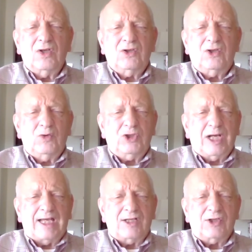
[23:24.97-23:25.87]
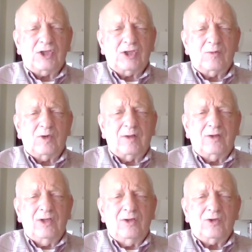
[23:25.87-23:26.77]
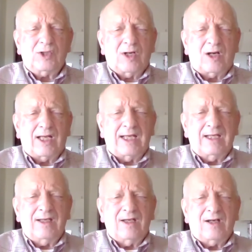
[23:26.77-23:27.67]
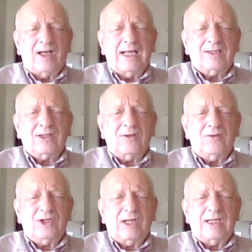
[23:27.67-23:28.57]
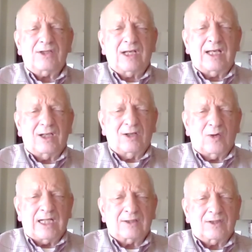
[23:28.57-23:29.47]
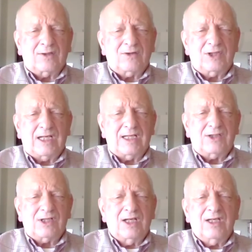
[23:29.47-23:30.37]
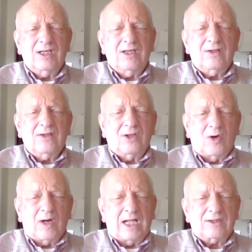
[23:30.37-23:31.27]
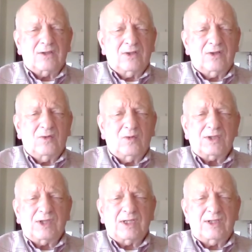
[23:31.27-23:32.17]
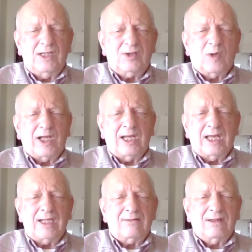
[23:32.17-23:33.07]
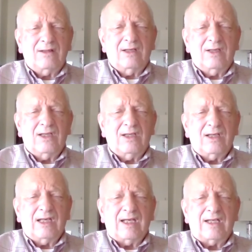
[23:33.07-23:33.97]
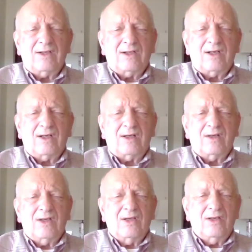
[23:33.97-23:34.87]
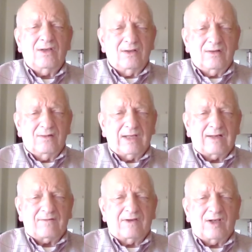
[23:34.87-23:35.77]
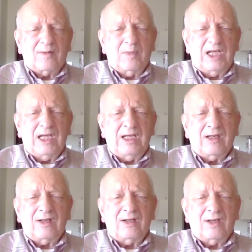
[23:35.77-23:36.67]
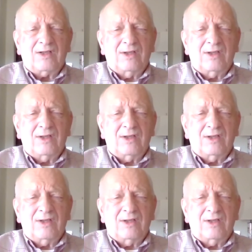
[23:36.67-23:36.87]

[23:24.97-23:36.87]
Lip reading: two chase. We used a high altitude chase and a low altitude chase. The low altitude was the T-28, and that fell to me, and